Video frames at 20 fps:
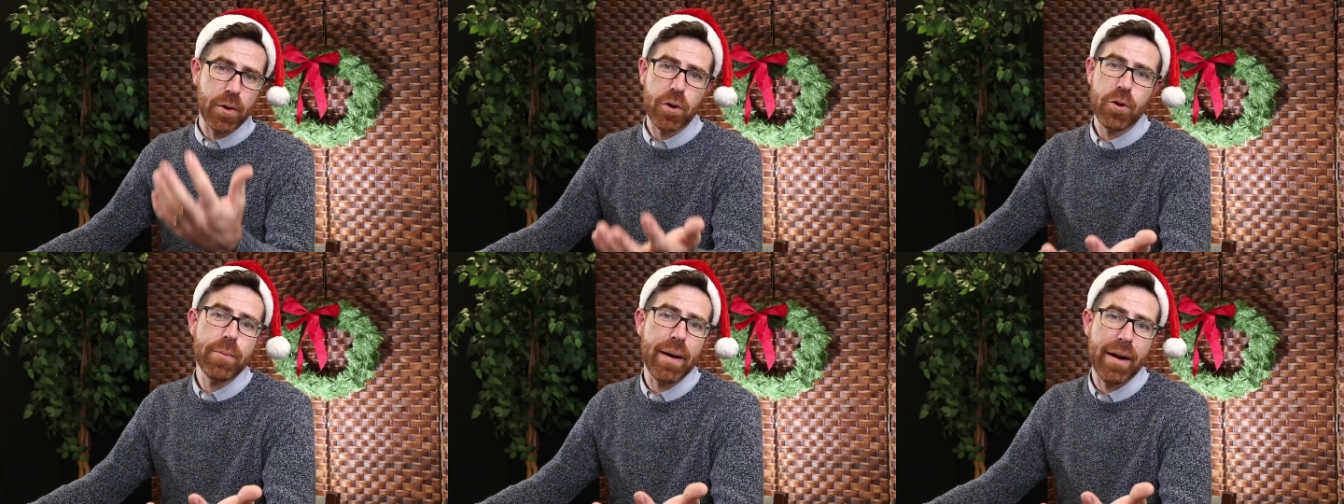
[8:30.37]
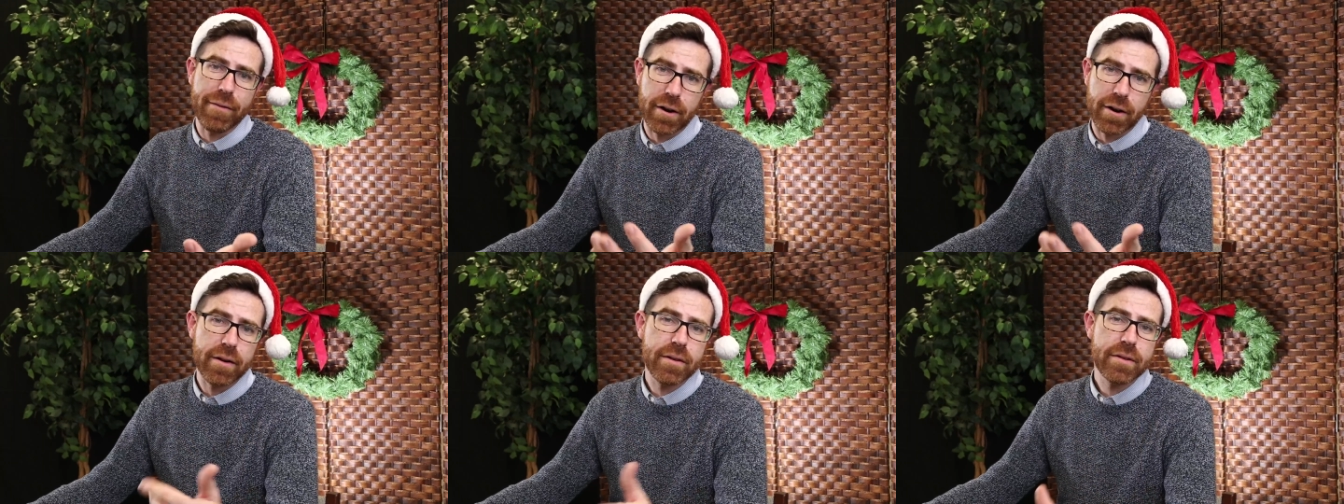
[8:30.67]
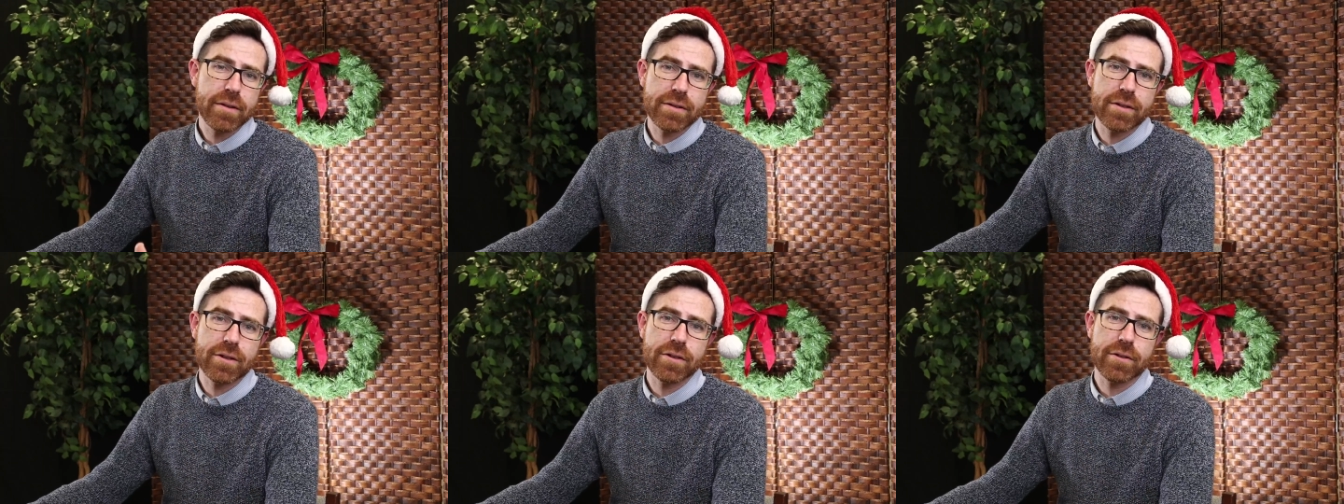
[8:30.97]
whomever,
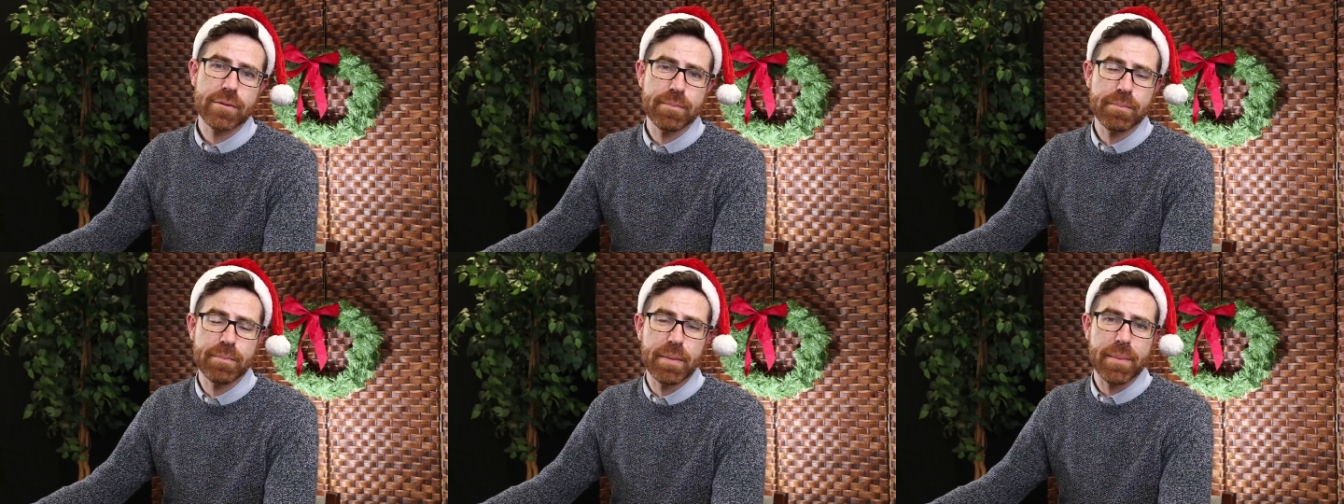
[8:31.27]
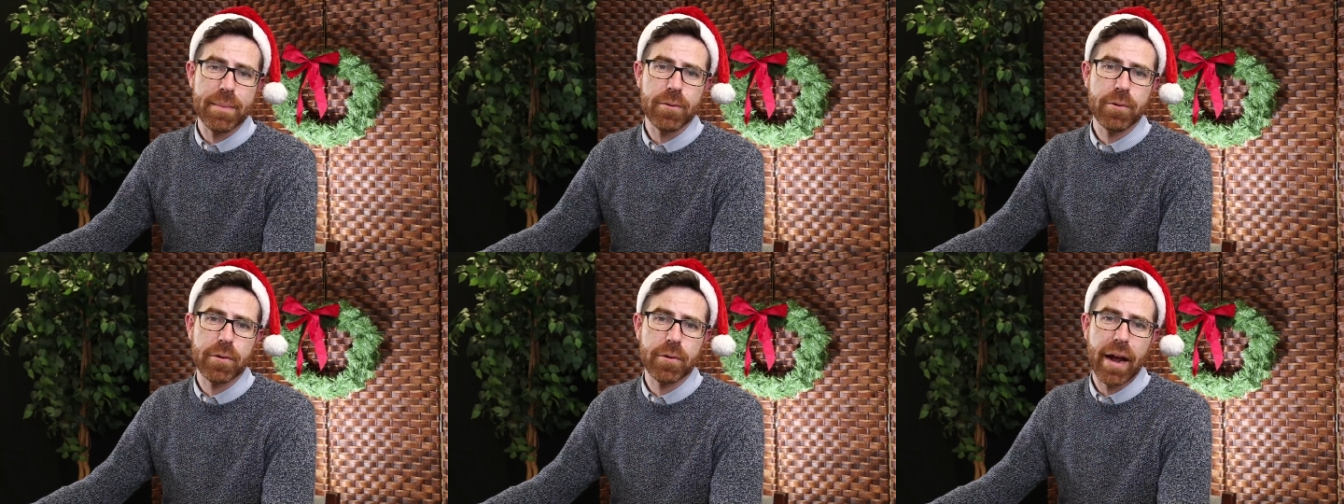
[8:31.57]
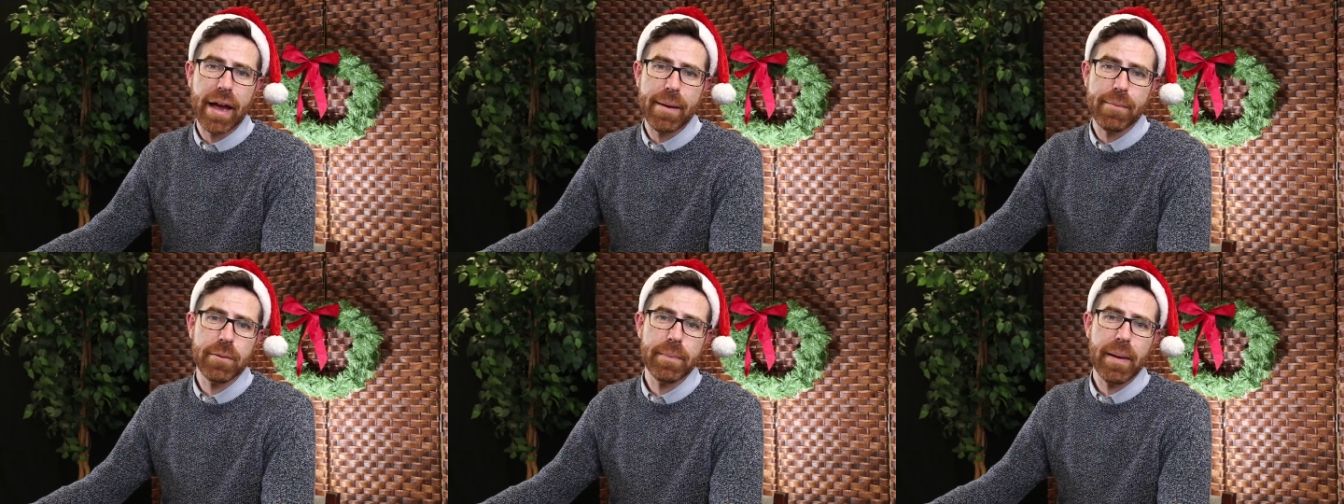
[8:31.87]
just people who are
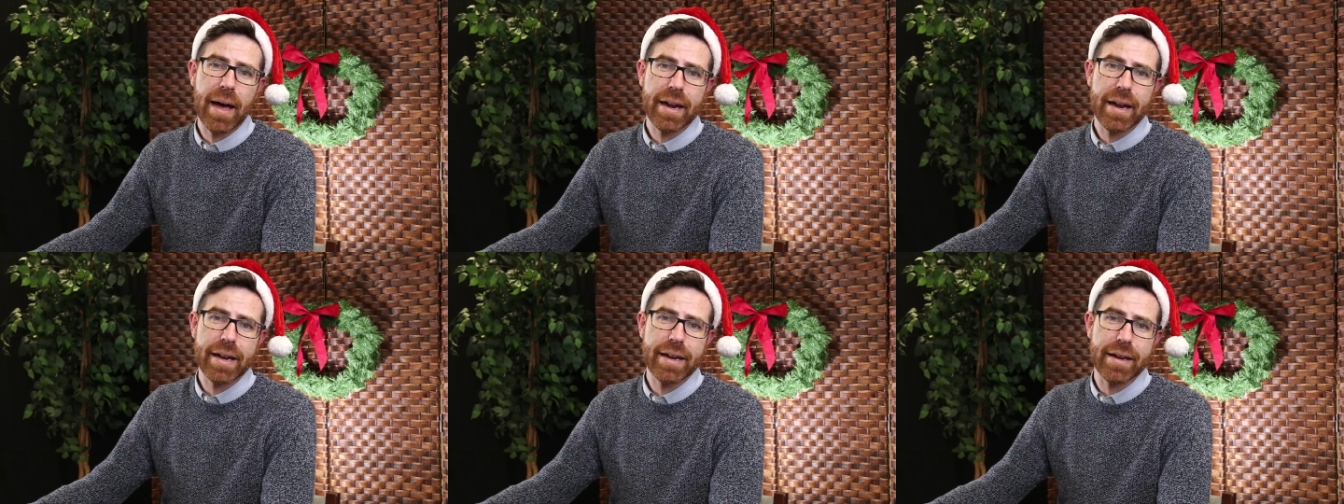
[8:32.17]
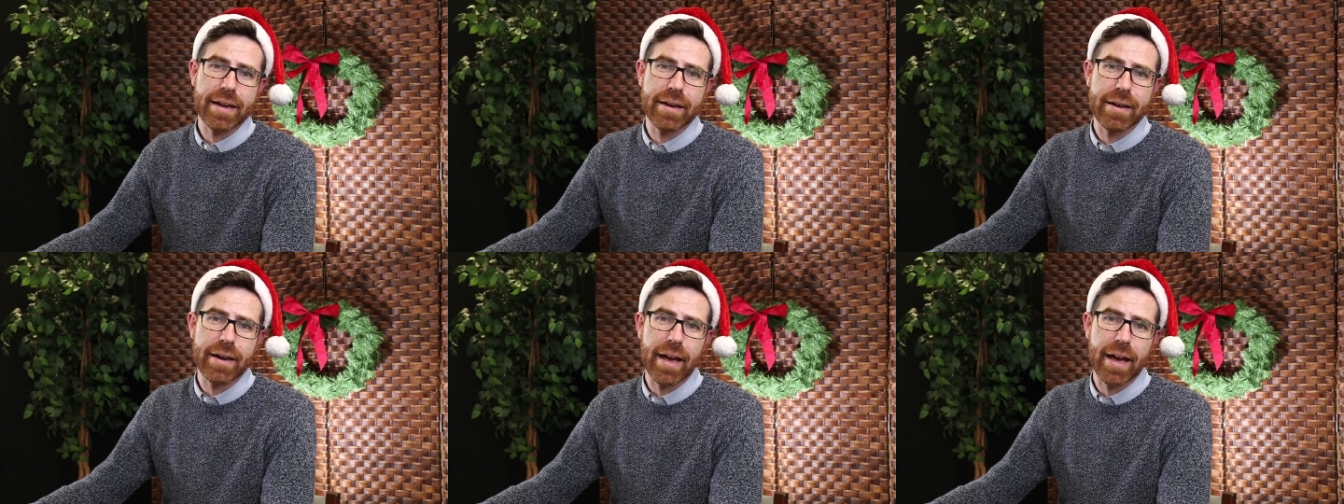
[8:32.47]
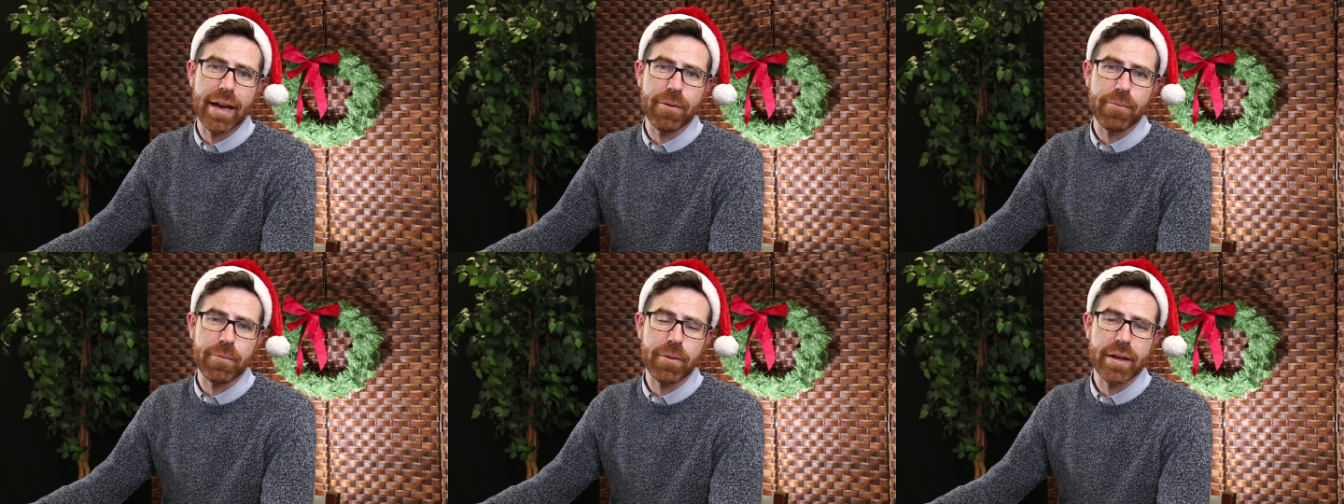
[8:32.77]
able bodied and,
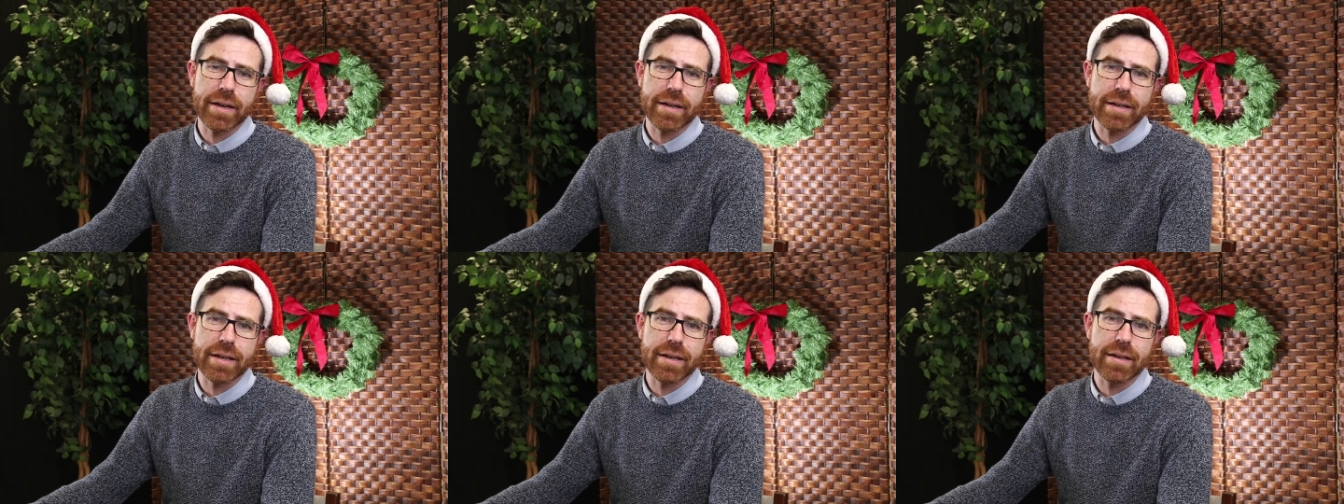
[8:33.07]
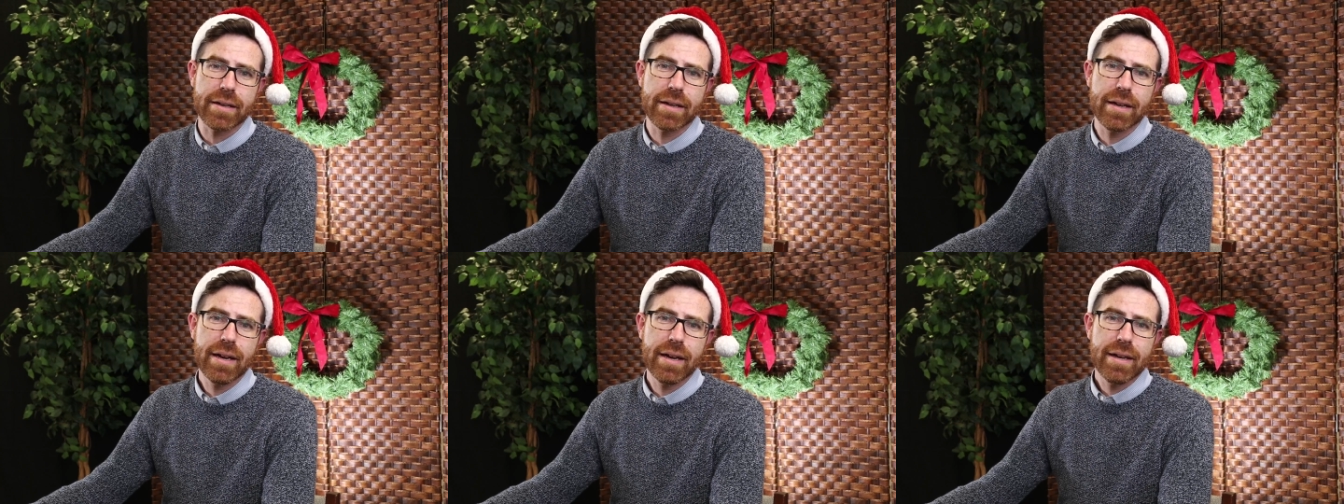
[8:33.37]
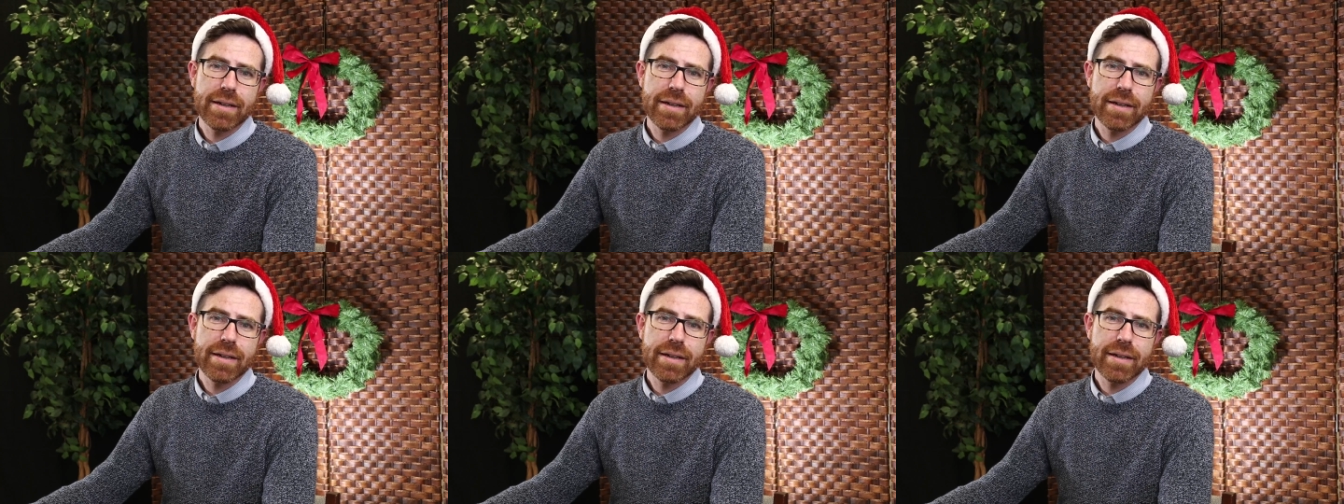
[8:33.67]
and willing to,